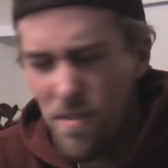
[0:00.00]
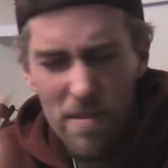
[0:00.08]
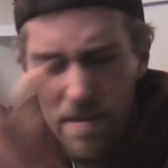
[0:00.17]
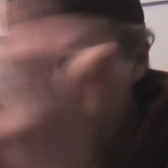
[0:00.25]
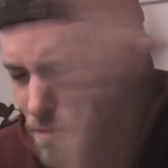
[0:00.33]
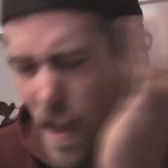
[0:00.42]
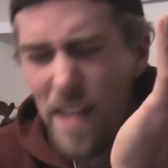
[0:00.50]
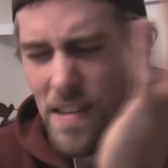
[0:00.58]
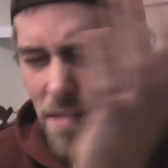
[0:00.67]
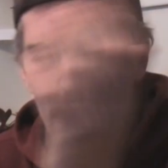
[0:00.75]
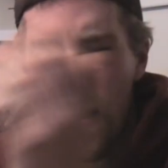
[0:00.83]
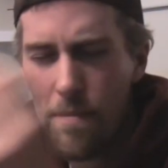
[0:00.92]
You're allowed
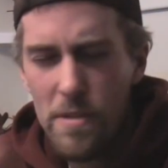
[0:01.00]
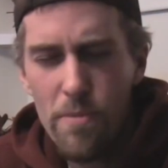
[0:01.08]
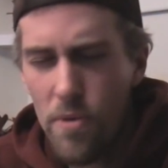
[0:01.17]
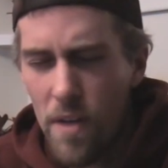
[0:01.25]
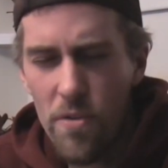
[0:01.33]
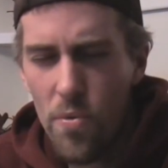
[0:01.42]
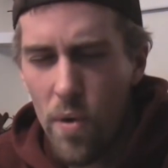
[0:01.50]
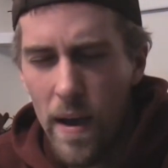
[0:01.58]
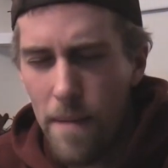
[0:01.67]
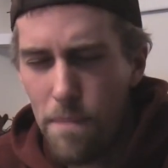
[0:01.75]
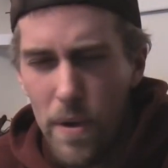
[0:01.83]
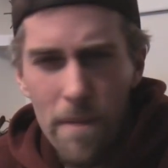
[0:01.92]
to leave comments, but whatever you
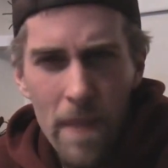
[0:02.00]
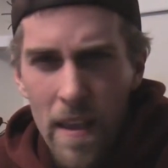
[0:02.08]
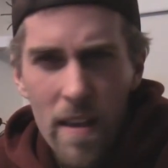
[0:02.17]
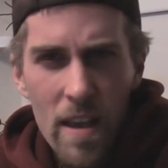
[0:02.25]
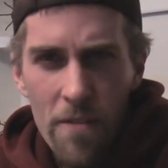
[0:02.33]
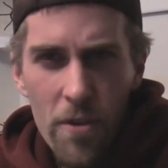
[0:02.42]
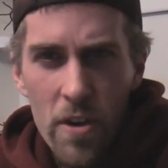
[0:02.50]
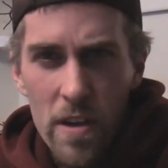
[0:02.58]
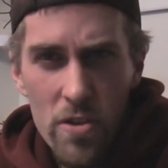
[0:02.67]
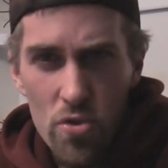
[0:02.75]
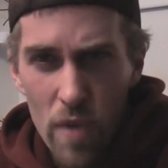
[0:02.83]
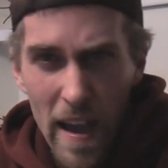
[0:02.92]
want. But if you're
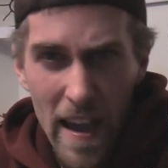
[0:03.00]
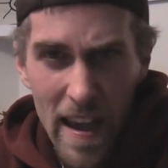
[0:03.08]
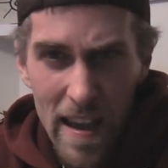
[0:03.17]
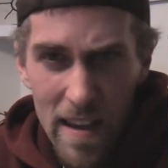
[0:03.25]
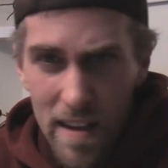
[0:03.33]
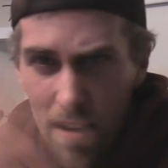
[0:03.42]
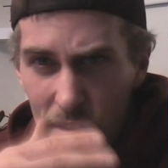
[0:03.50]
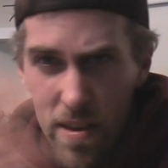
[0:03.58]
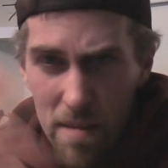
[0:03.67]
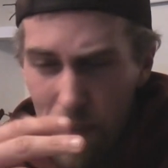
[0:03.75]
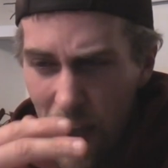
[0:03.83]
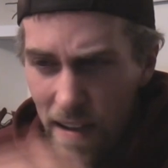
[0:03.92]
going to drag
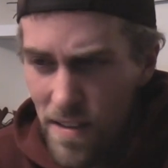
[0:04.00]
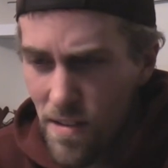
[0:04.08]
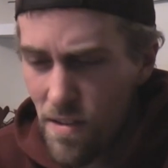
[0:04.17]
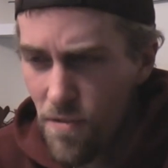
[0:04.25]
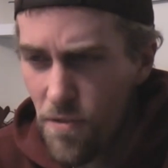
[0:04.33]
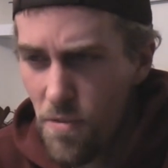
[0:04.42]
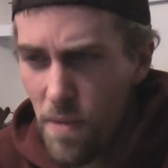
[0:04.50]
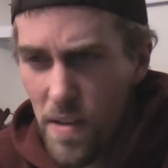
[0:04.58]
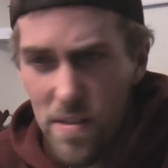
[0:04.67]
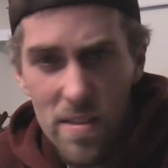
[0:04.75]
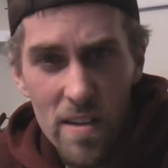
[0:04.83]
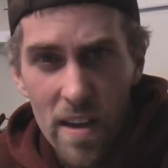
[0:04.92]
everything back to a few
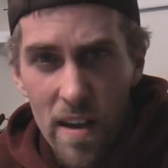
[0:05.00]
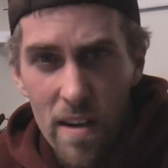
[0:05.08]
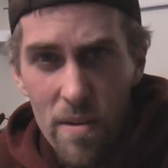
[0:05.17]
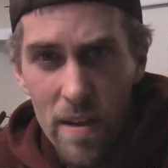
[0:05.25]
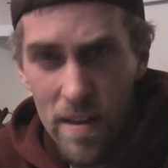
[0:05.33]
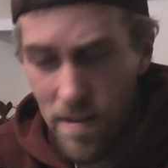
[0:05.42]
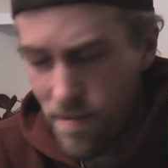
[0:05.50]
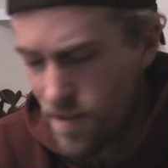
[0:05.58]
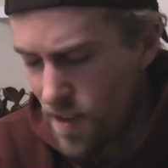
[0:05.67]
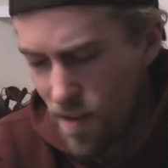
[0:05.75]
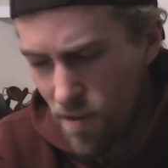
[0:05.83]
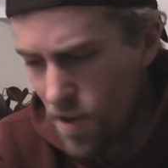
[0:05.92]
months ago
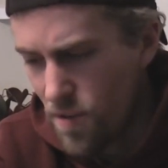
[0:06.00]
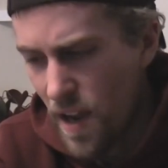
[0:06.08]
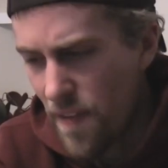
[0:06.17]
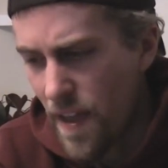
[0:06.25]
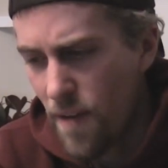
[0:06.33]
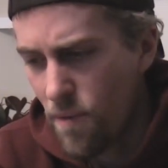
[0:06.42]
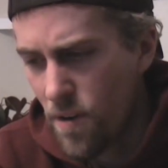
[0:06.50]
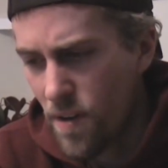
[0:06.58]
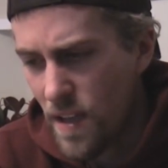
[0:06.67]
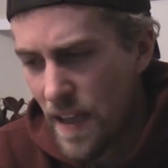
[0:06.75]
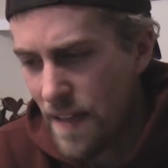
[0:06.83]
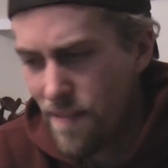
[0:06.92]
and, you know, go down that
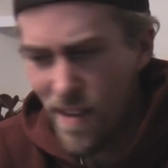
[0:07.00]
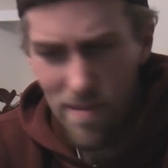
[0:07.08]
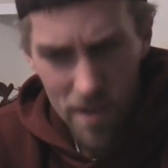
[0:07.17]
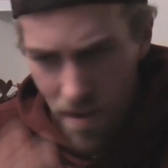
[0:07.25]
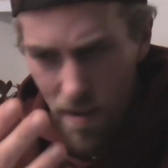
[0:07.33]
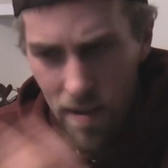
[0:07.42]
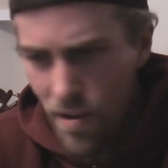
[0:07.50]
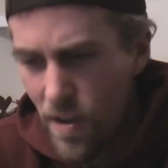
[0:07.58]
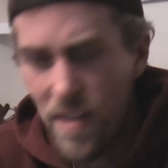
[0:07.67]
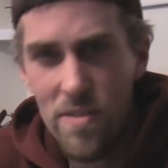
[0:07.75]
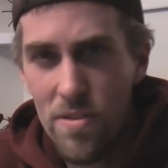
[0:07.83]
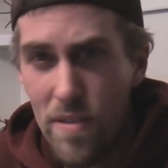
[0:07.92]
road again, then uh, go
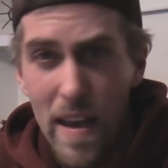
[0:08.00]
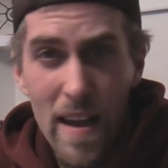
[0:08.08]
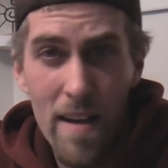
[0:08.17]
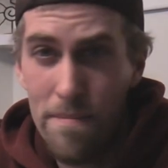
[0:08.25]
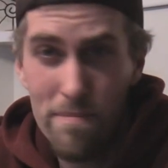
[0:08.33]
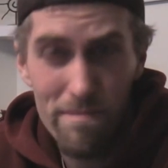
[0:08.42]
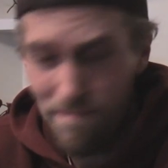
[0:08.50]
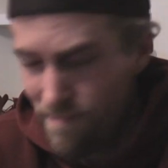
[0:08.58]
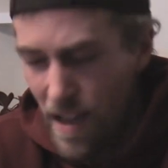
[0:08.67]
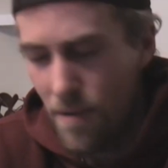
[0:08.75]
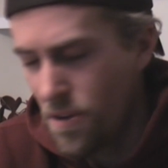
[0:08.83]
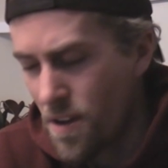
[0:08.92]
ahead and do that. I'm
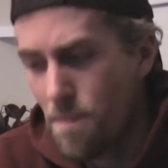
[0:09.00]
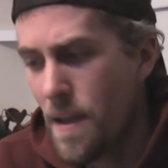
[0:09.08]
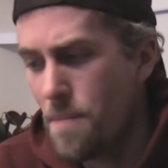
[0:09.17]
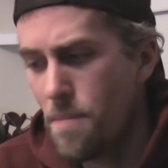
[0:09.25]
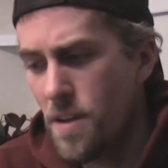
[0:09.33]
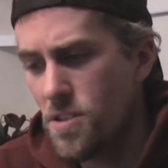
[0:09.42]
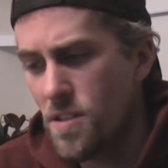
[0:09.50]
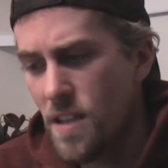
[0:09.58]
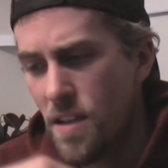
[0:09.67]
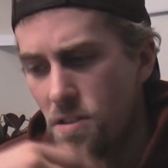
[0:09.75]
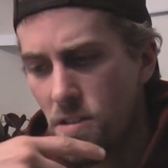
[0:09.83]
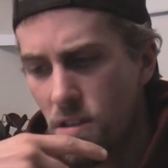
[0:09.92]
not really going to pay much
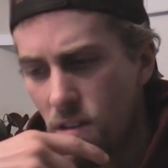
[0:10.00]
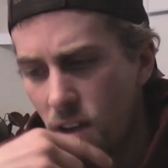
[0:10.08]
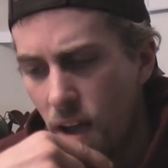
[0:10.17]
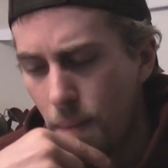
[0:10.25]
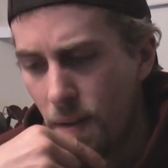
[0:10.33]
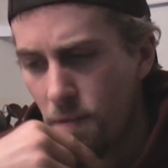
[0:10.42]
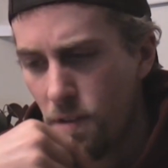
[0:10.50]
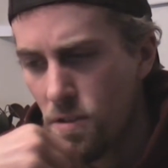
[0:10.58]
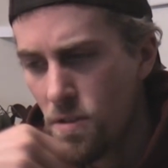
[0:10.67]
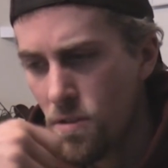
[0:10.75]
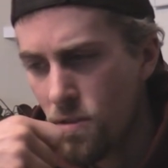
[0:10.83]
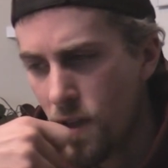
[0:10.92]
attention to your comment if you
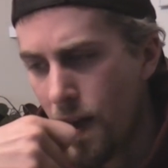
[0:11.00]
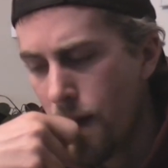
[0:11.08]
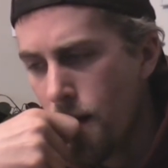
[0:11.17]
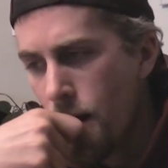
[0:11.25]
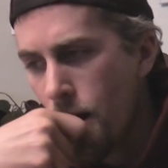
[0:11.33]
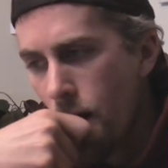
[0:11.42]
do do that.